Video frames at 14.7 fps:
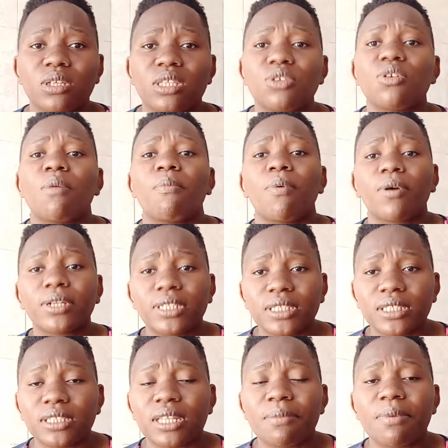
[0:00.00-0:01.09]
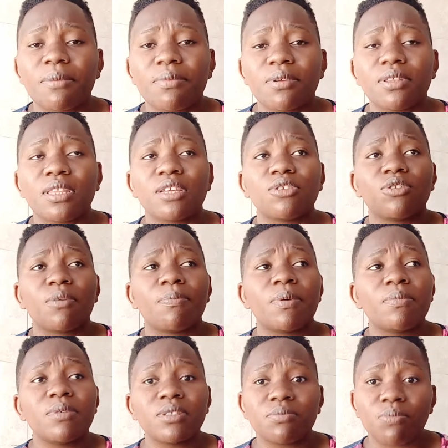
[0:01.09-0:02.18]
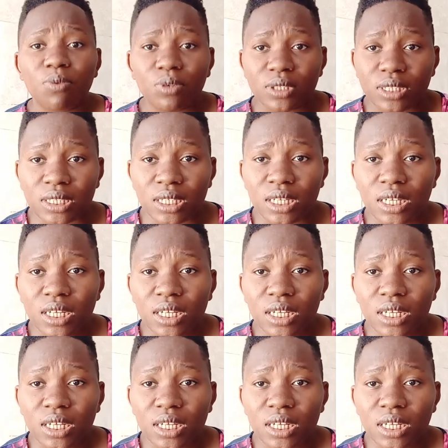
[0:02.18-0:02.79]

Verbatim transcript: your body the baby the, your baby's body